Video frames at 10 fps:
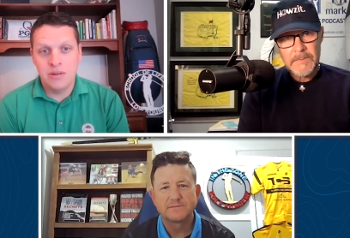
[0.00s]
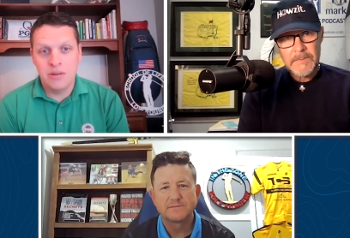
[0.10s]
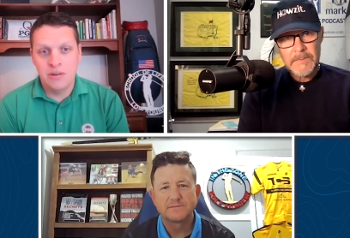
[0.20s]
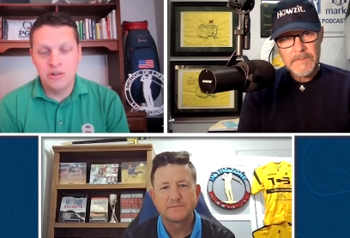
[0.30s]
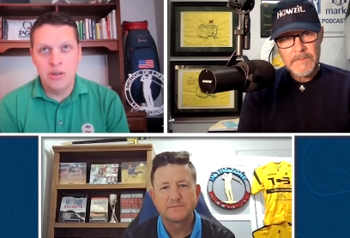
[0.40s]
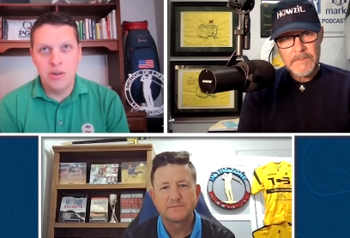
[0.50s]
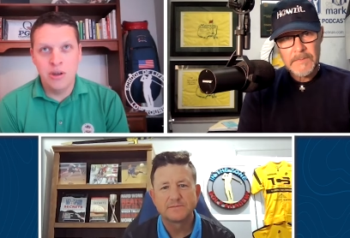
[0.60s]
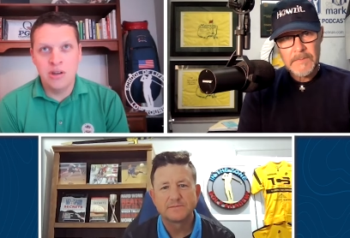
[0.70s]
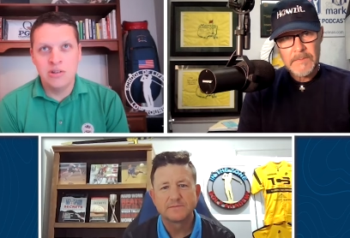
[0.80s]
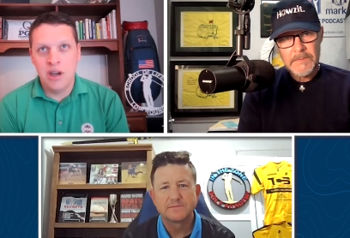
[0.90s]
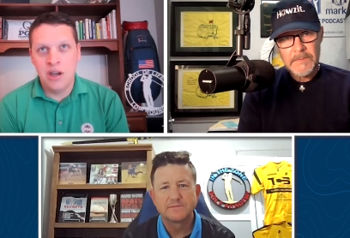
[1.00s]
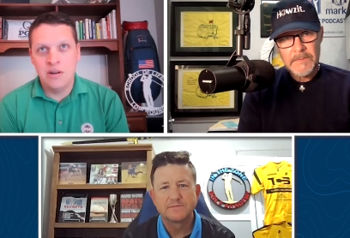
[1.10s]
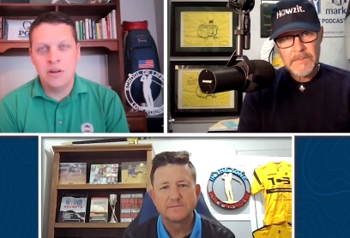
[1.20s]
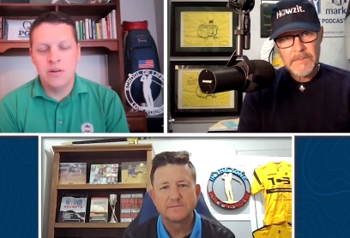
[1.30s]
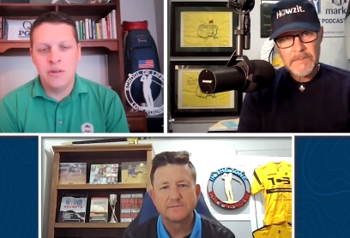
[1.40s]
Speaker 1: Let's just look at Jack
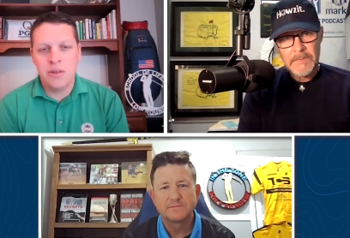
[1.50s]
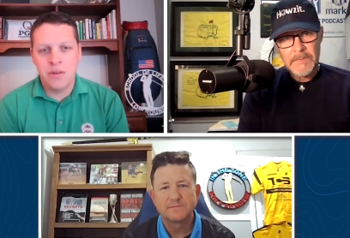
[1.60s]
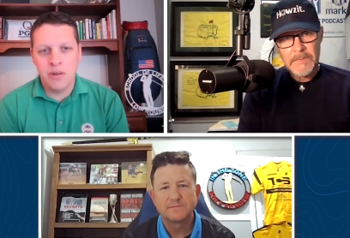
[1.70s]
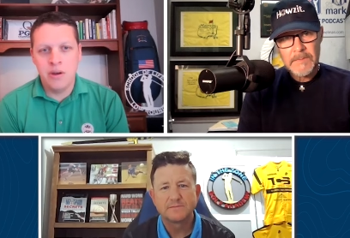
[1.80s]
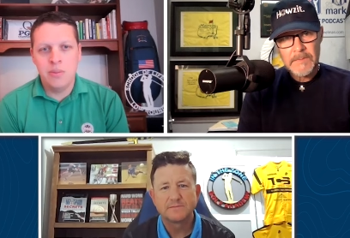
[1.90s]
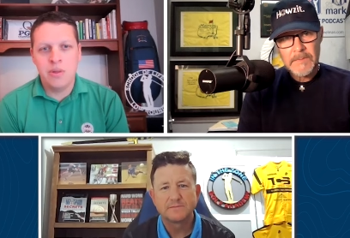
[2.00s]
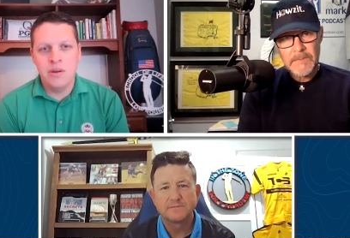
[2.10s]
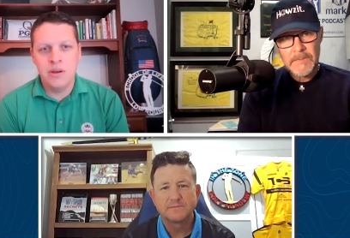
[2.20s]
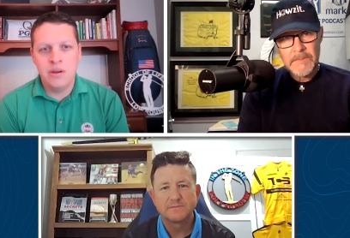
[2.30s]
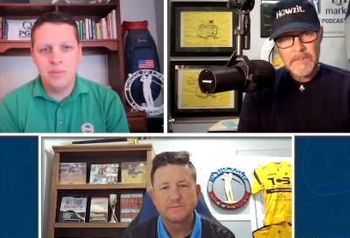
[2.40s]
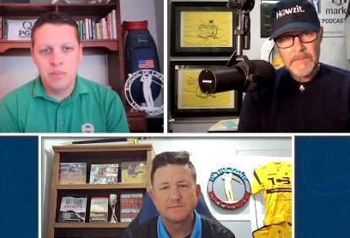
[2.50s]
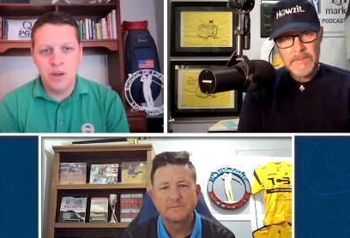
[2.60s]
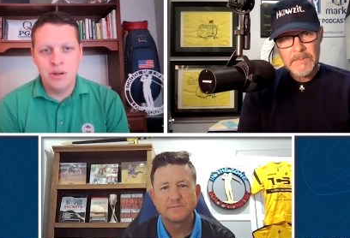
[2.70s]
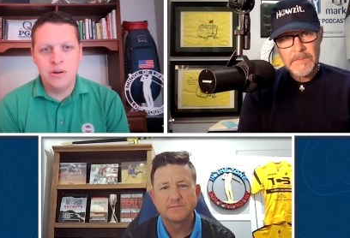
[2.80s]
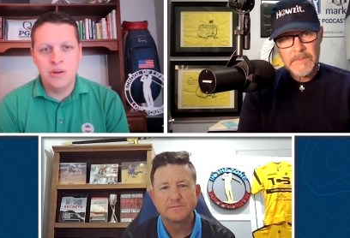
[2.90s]
Nicklaus, Sam Snead, Ben
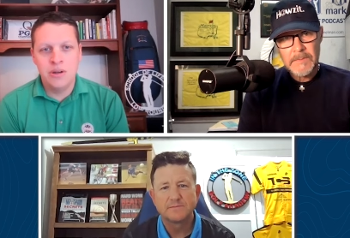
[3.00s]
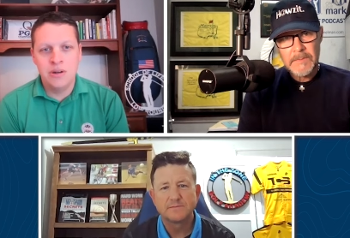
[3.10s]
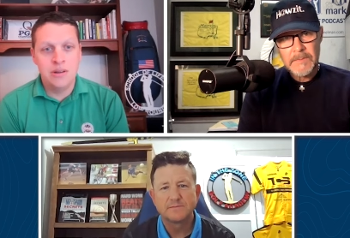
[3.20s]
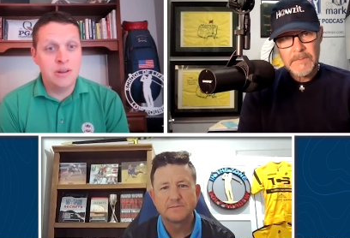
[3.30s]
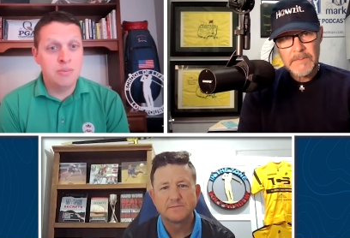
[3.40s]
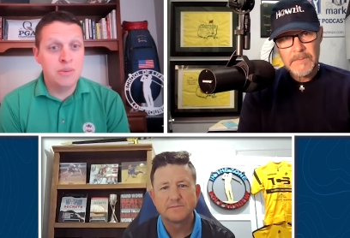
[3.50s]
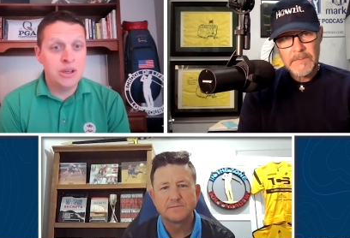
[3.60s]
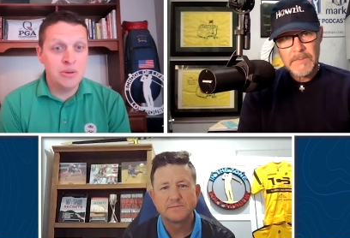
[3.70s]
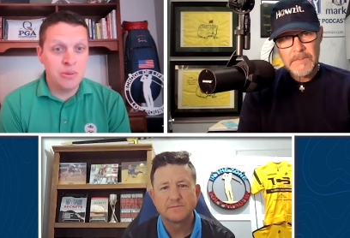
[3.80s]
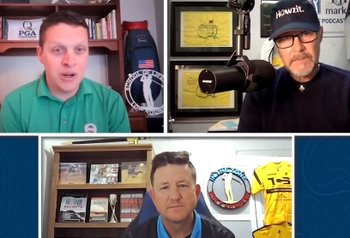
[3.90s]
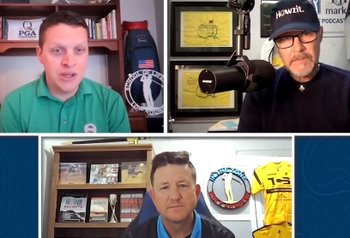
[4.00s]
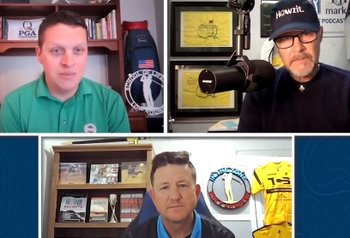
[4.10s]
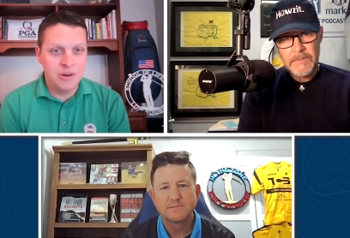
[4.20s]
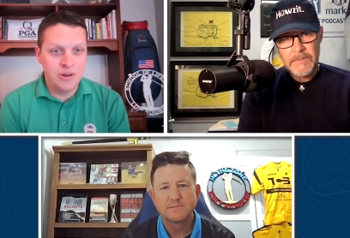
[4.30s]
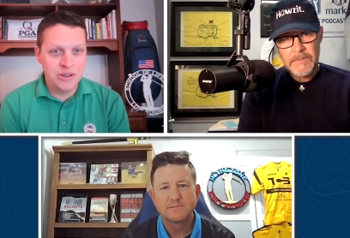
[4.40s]
Hogan, and then Mickey Wright
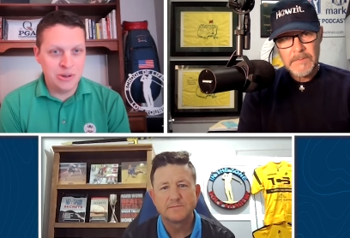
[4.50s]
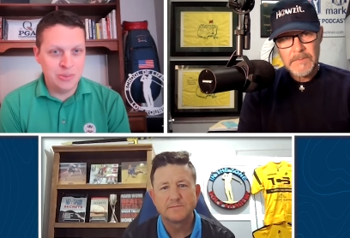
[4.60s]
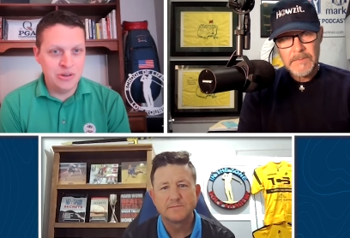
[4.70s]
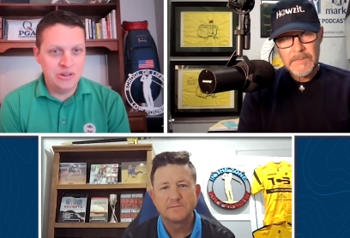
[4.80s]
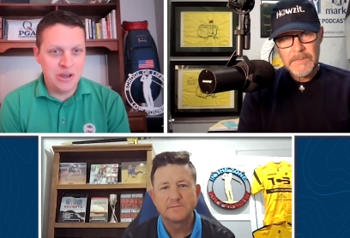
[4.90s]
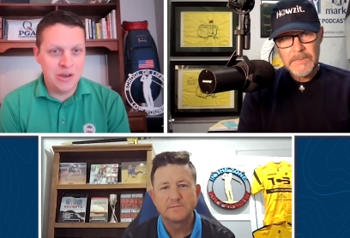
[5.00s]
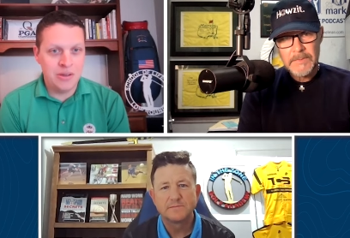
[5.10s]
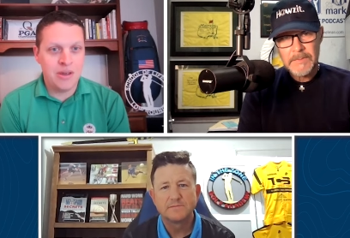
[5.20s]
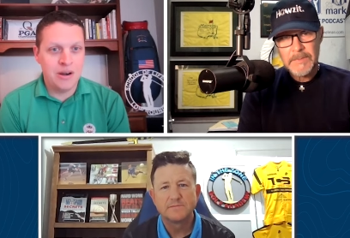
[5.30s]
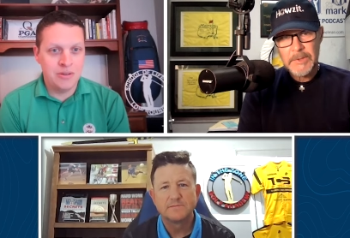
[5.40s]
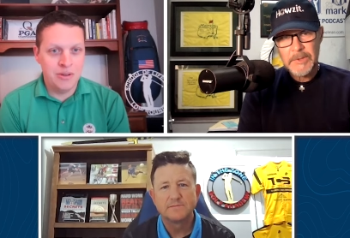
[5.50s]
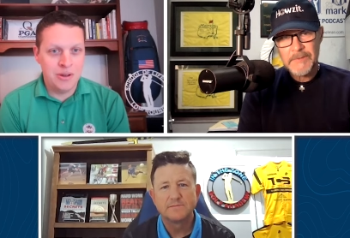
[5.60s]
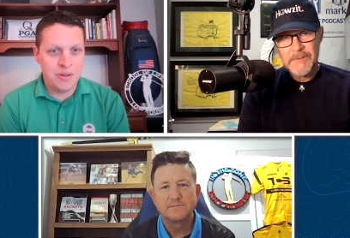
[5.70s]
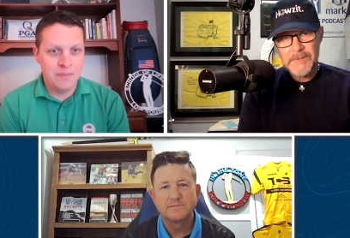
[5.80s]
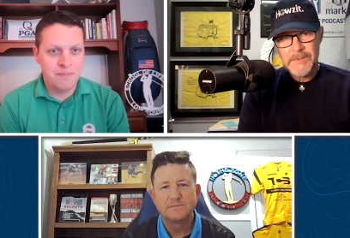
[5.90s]
on the LPGA side of things.